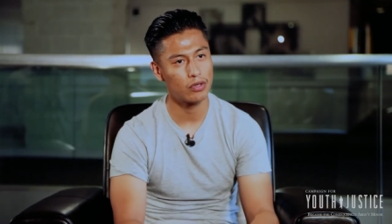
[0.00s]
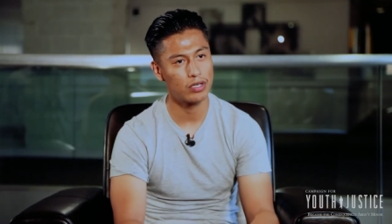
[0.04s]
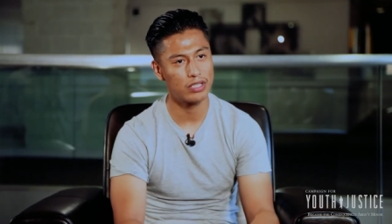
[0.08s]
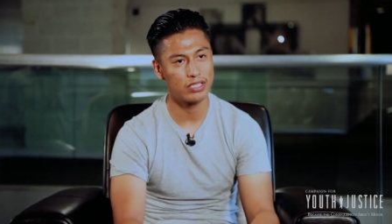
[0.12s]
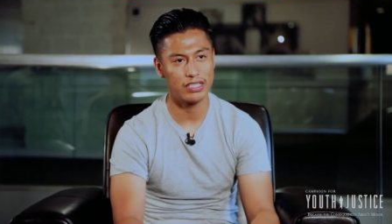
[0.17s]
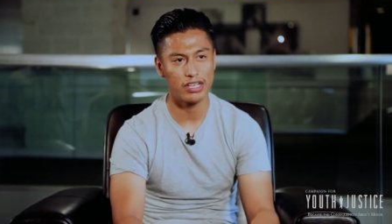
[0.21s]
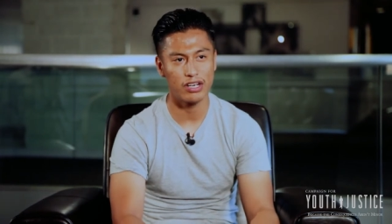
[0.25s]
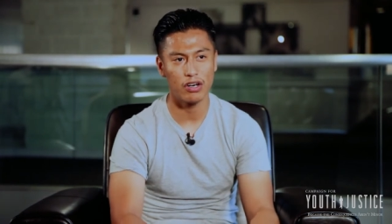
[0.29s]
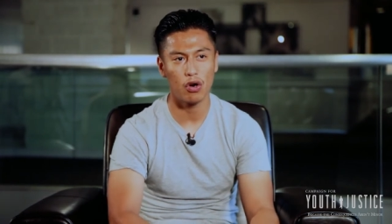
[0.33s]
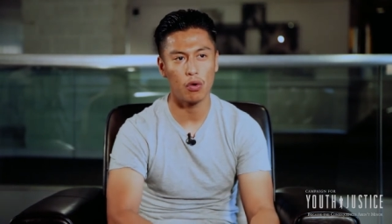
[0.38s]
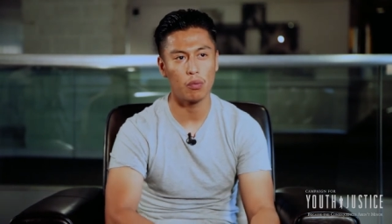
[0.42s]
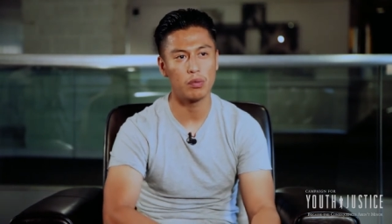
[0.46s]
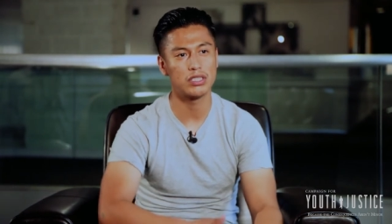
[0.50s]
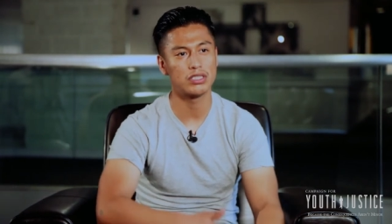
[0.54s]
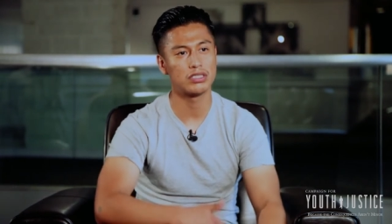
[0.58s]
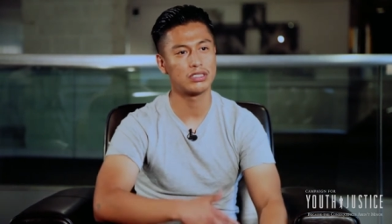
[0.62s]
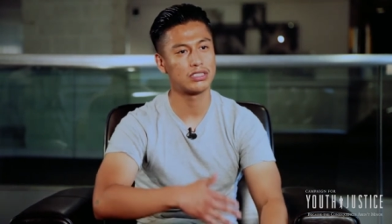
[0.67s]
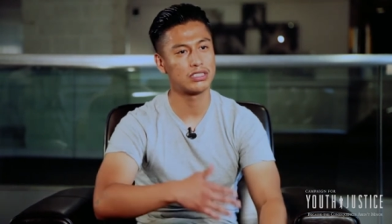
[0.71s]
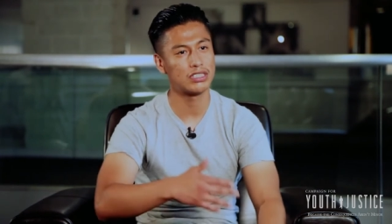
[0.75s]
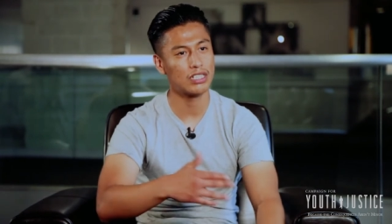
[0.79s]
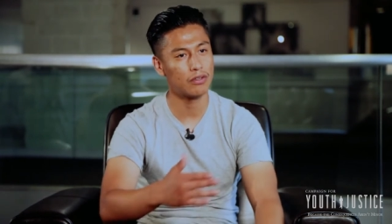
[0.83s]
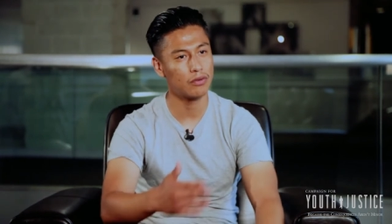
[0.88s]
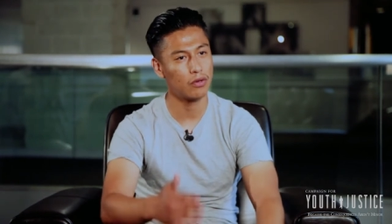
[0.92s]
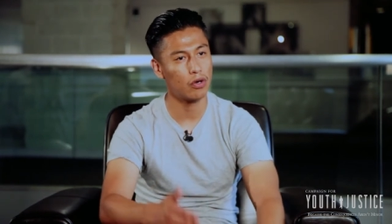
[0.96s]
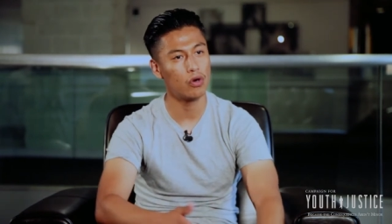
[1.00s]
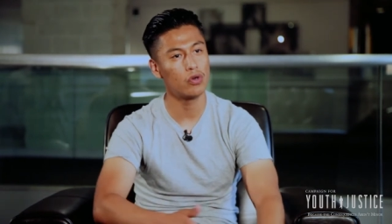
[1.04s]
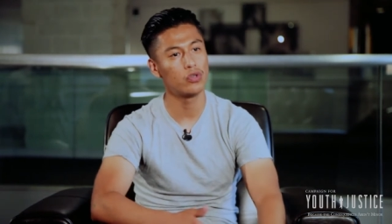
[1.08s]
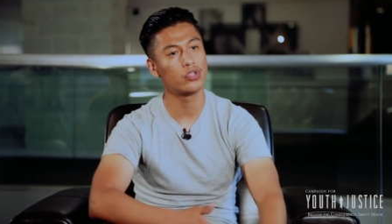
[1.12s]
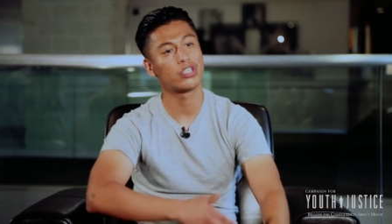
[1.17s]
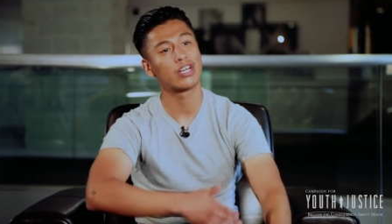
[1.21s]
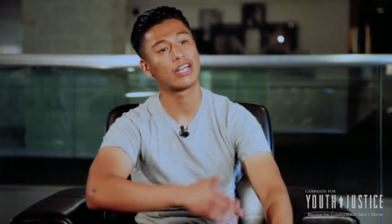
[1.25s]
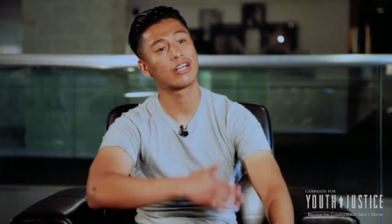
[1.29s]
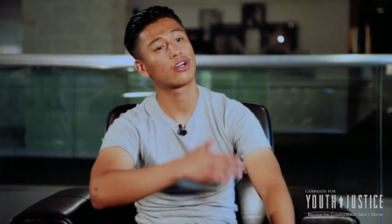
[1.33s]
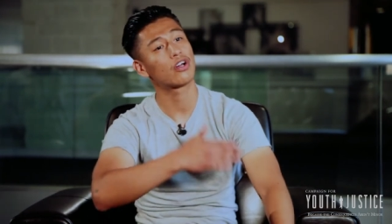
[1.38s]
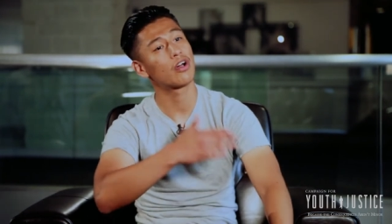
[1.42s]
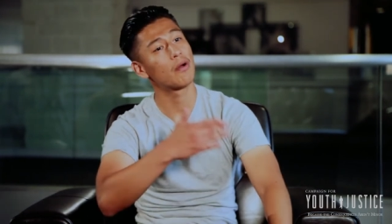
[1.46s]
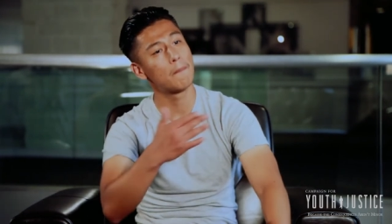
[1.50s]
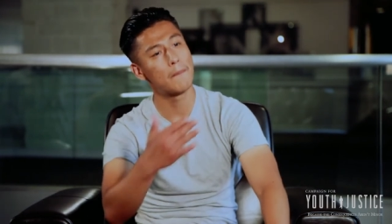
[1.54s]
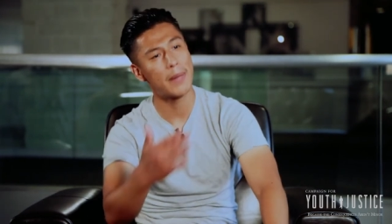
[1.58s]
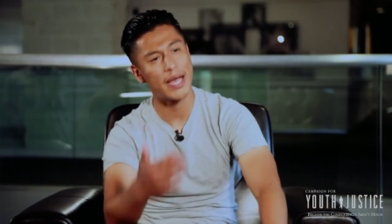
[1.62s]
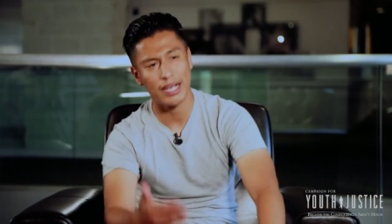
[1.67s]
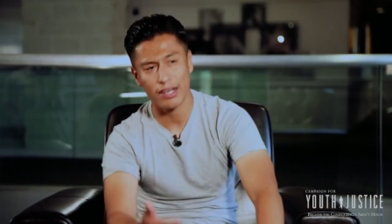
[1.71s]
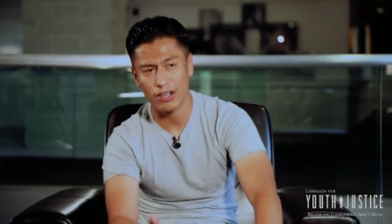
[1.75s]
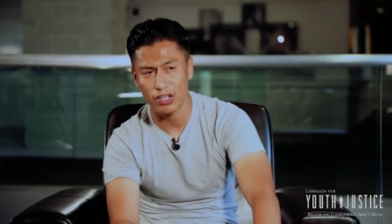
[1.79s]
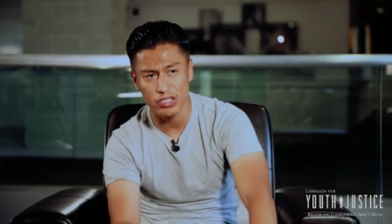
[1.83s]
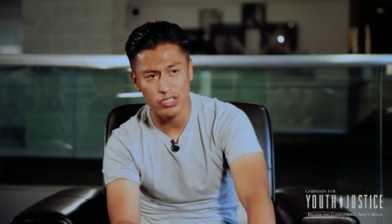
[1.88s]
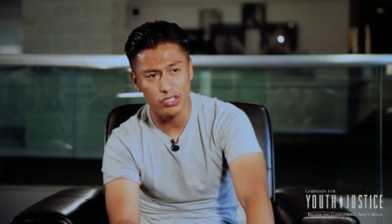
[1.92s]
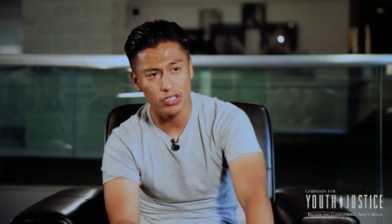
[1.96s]
and they always tell, oh, you gotta come
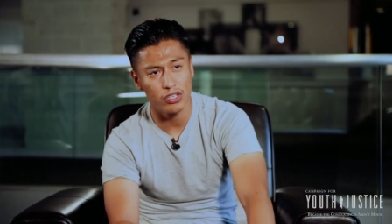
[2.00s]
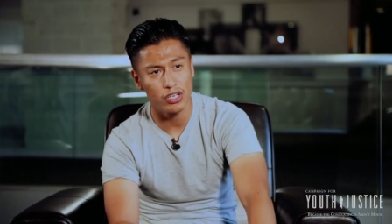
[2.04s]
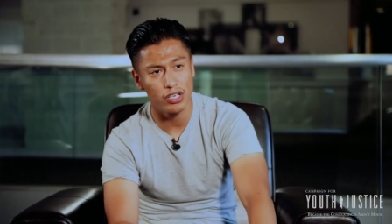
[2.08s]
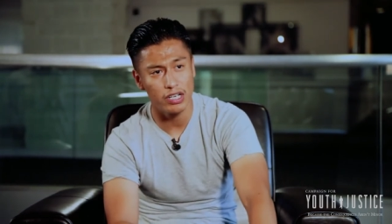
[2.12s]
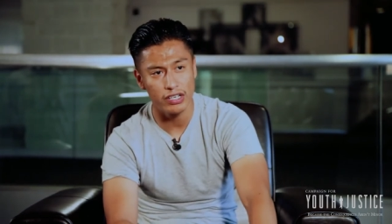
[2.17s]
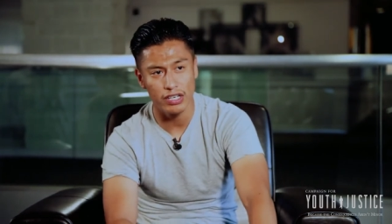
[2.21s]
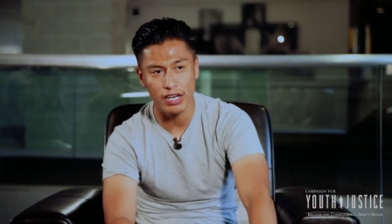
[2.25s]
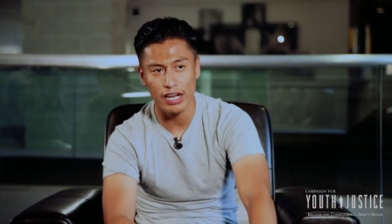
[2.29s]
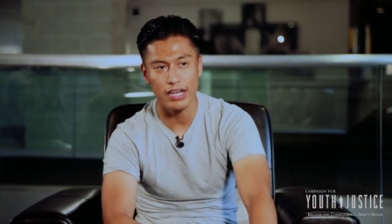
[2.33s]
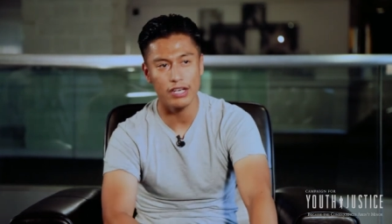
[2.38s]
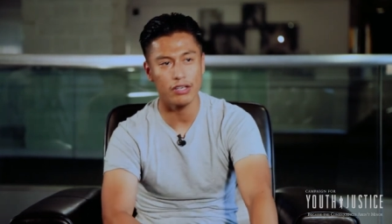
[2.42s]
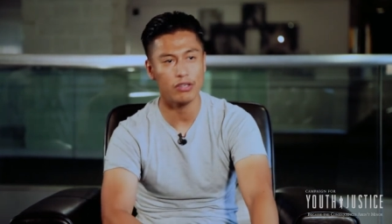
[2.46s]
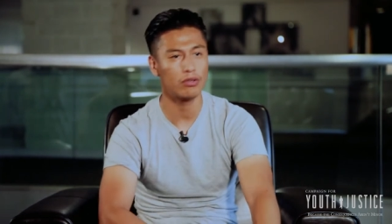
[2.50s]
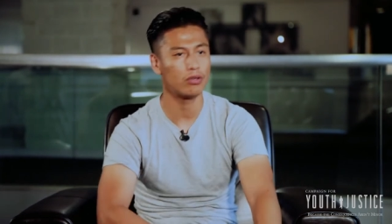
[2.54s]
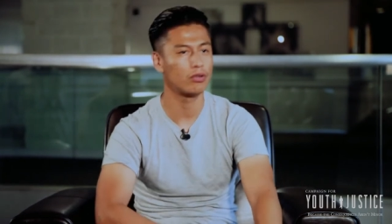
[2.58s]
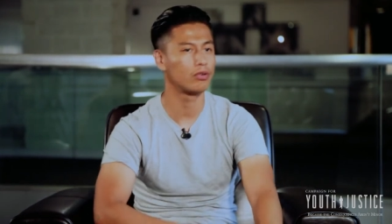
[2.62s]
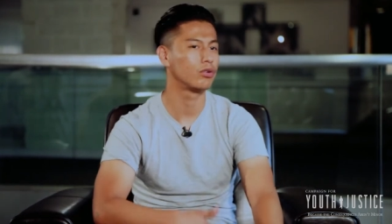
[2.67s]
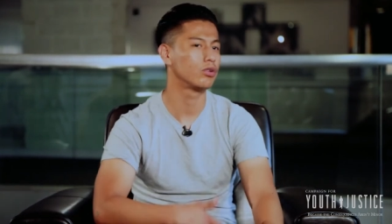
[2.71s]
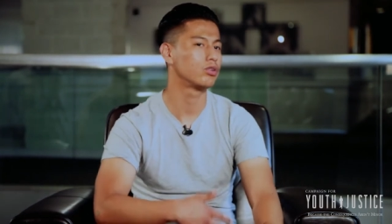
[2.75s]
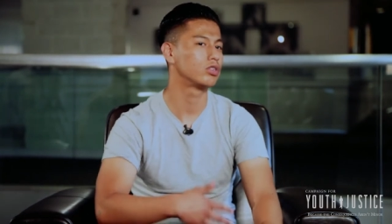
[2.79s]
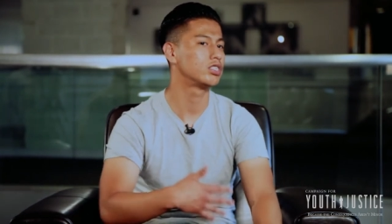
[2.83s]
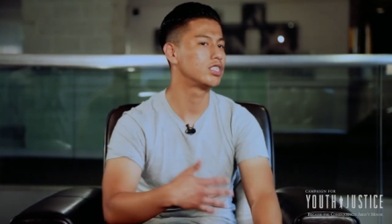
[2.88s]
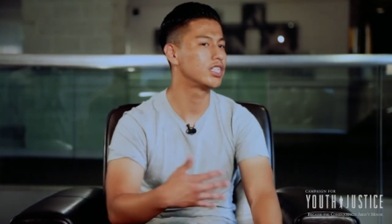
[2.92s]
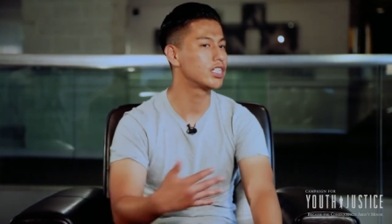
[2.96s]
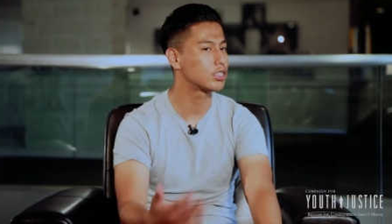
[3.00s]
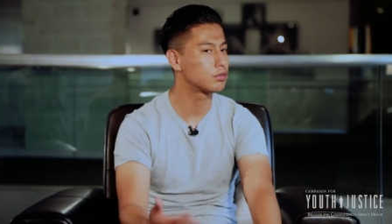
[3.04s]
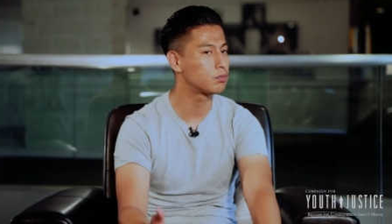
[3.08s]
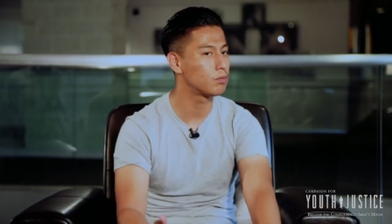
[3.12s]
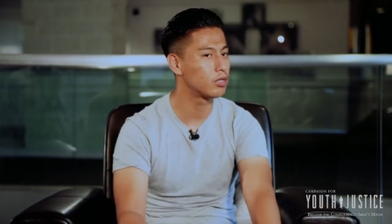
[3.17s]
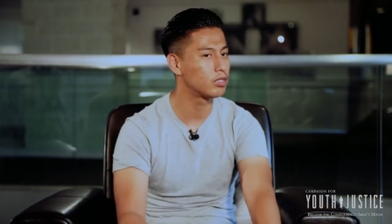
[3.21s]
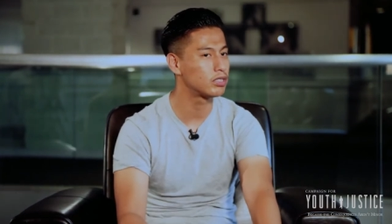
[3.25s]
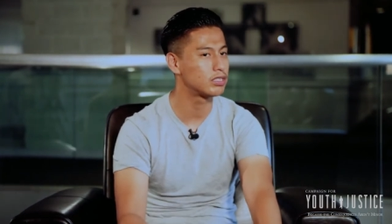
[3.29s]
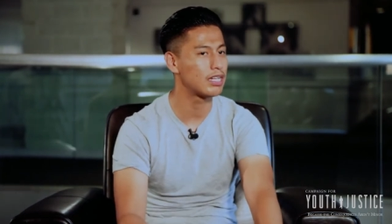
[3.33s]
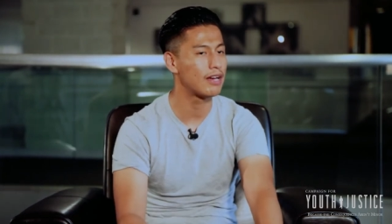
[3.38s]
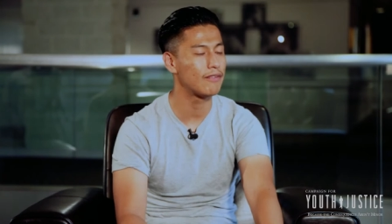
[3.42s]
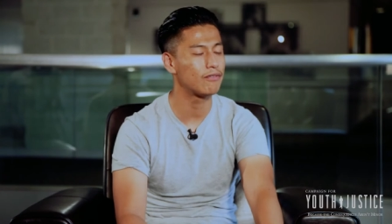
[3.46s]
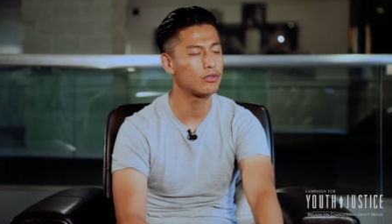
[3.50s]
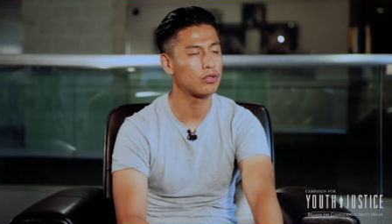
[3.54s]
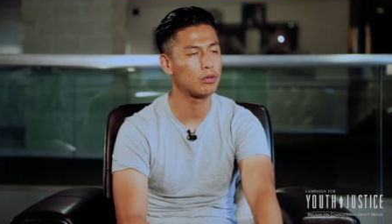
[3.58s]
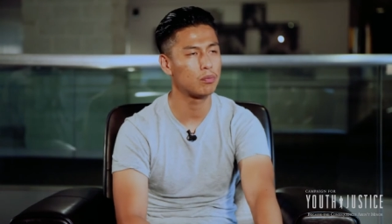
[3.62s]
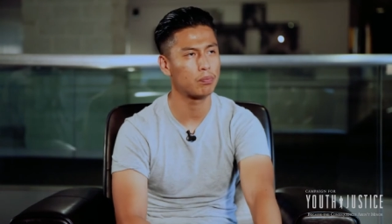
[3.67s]
back a year later or six months after.